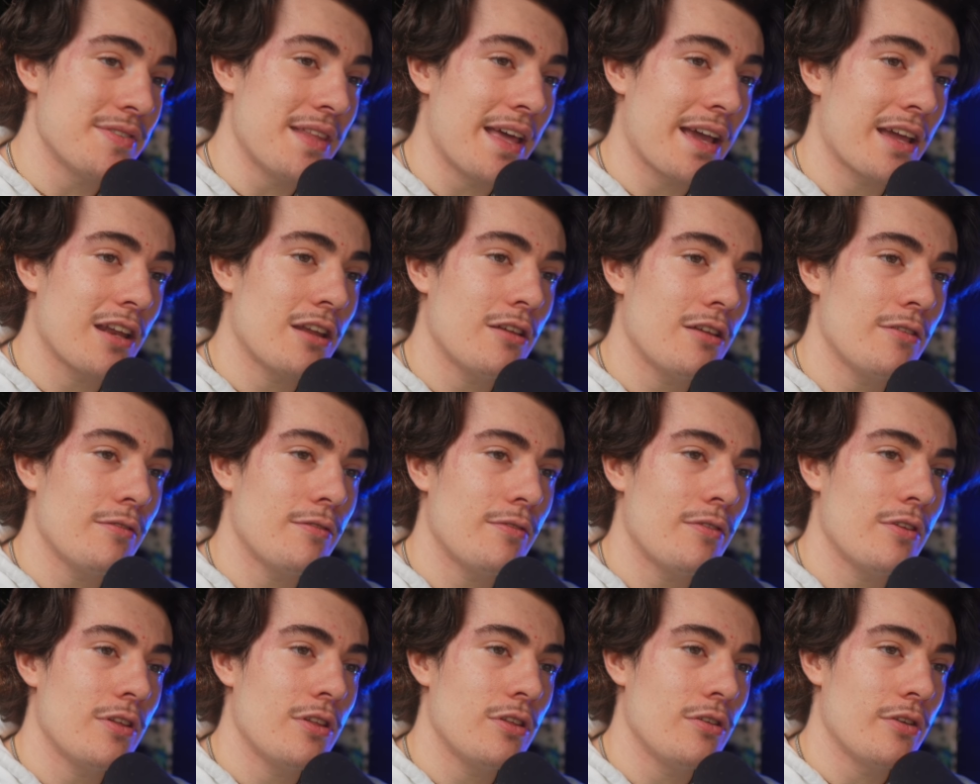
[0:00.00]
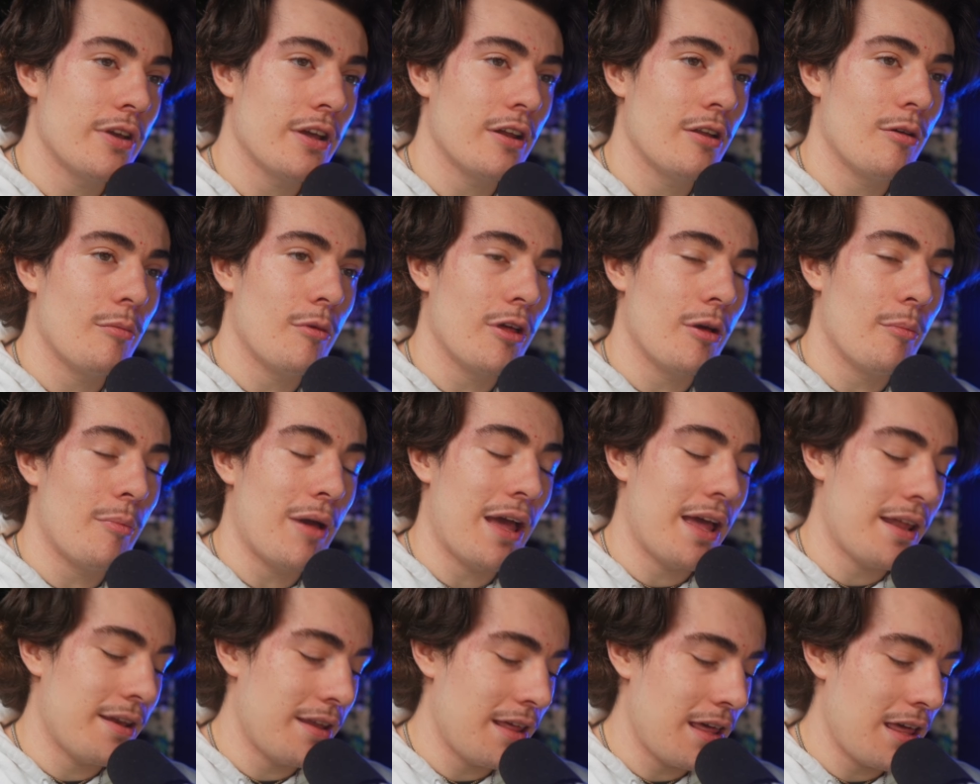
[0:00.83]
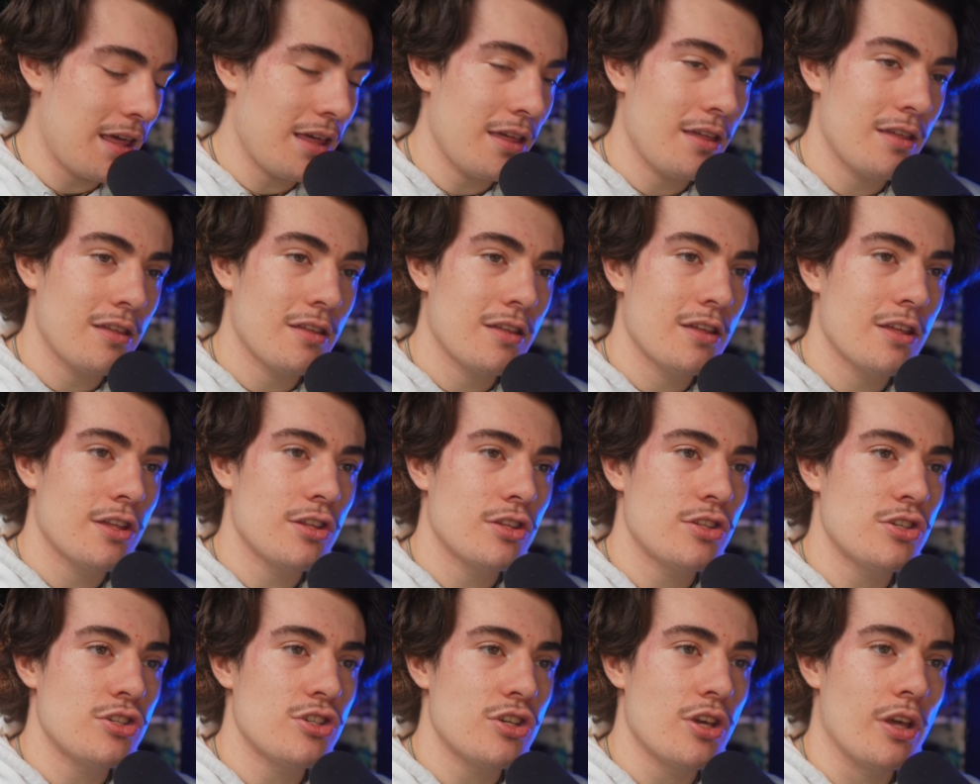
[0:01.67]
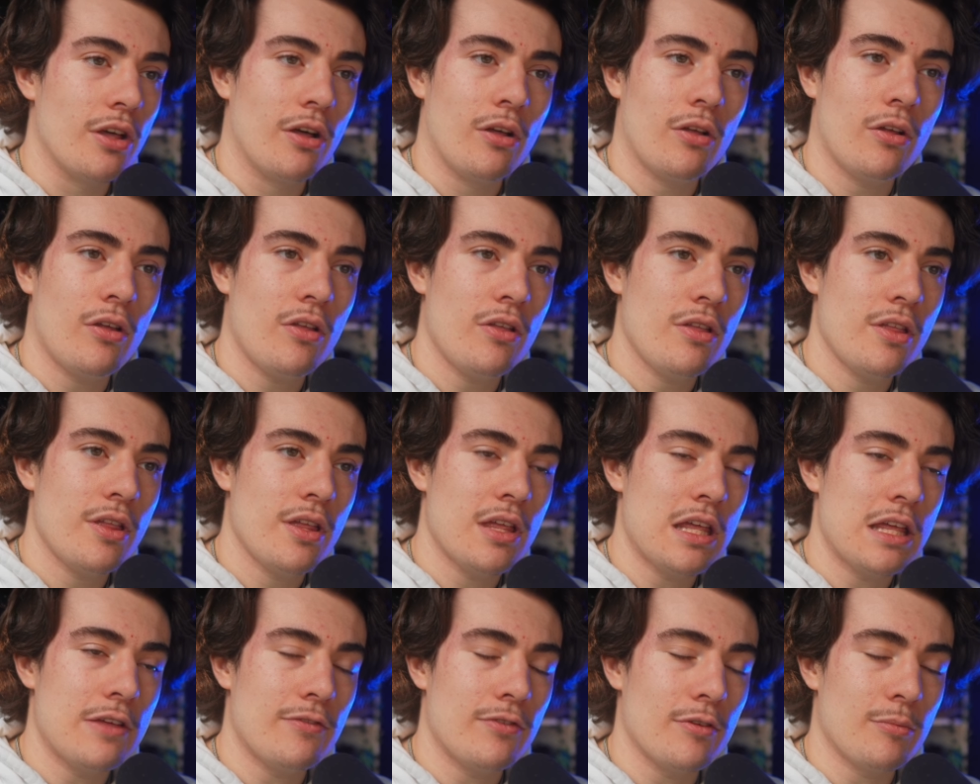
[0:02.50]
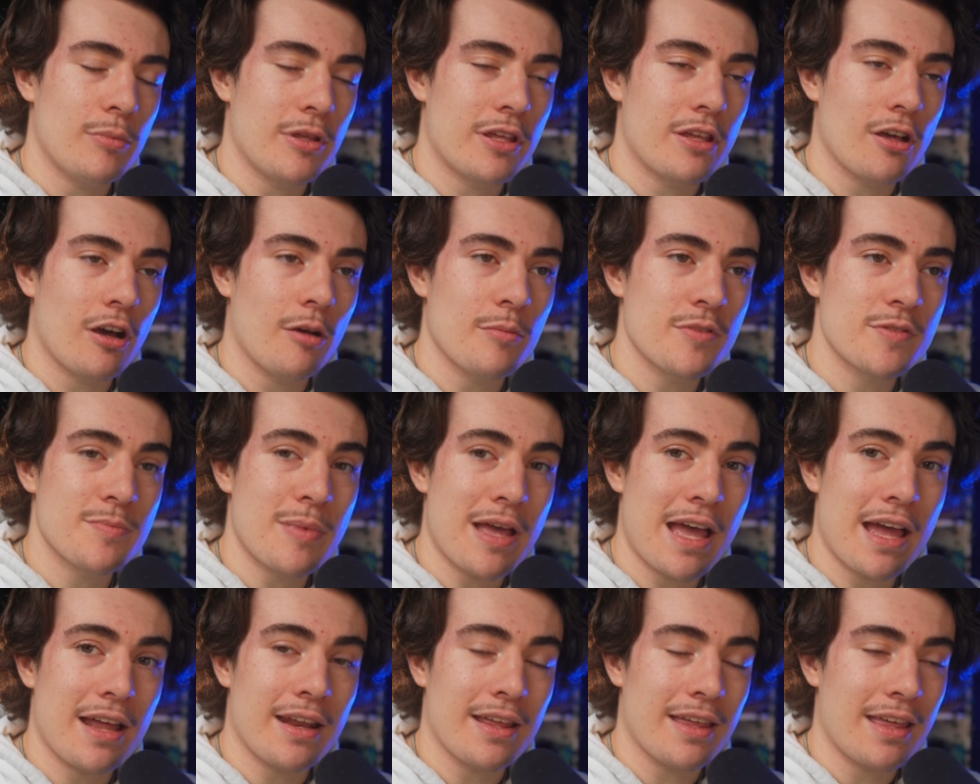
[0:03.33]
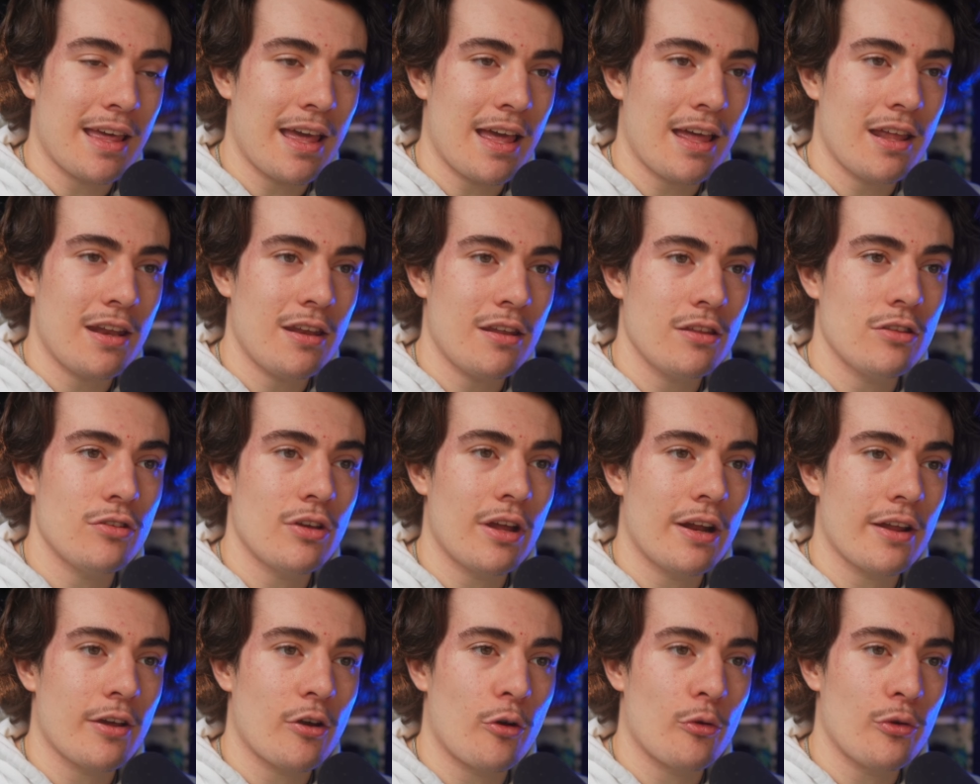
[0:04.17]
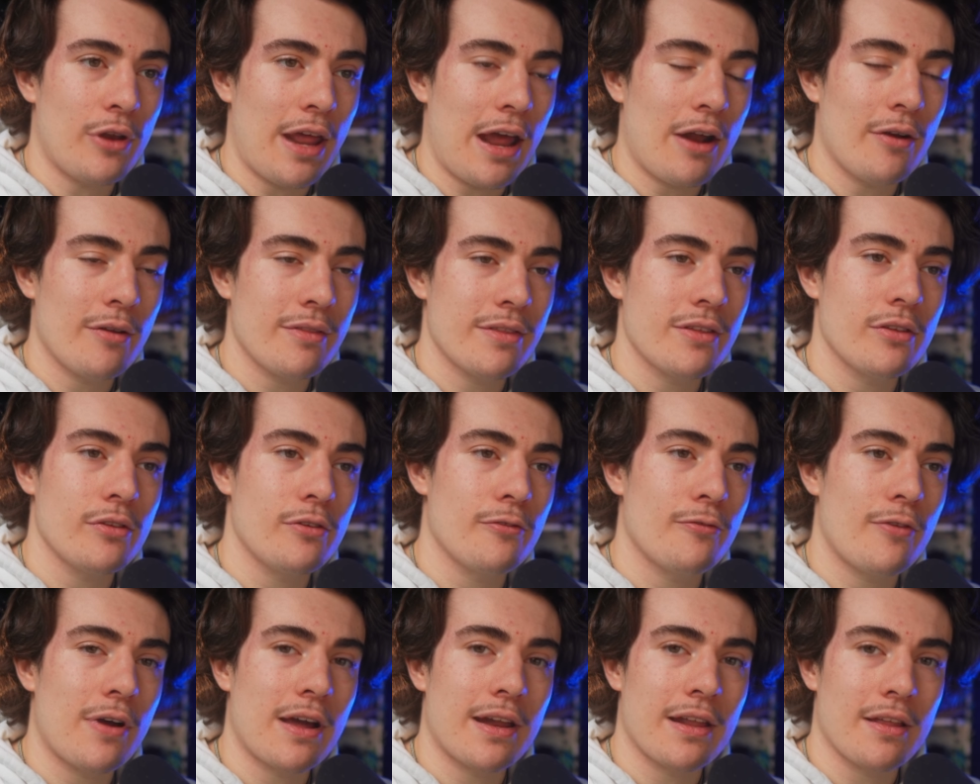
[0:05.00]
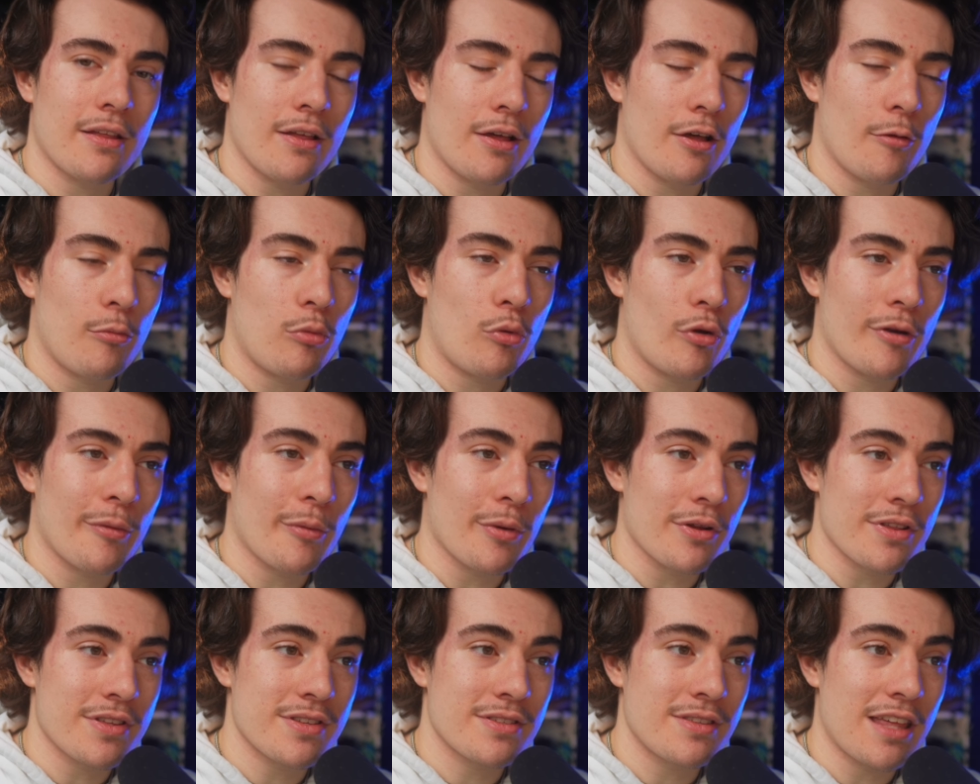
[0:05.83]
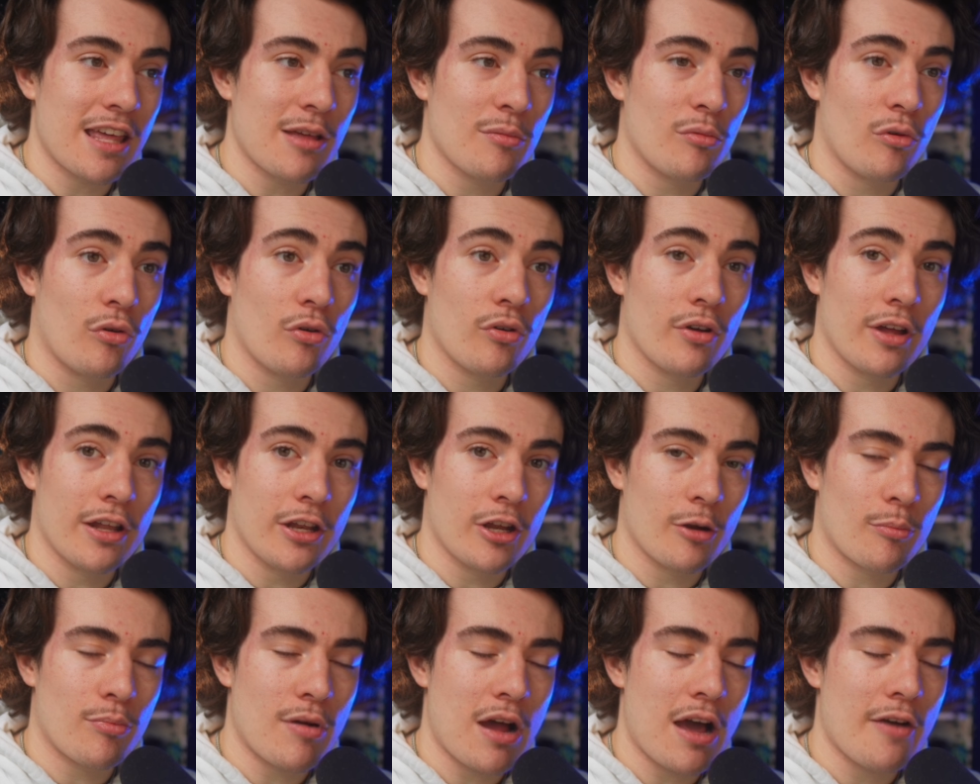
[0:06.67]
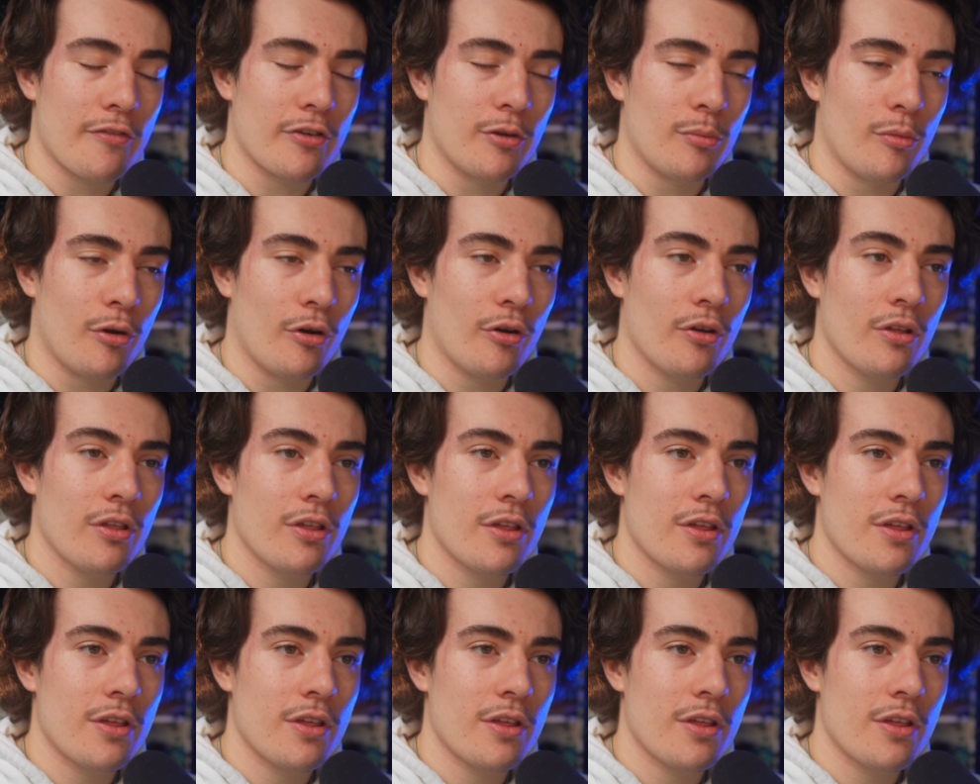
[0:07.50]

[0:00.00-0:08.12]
negative, you get a bad day, chill. If it becomes bad again, you got to go down until you find a point where it's stable and you're profitable.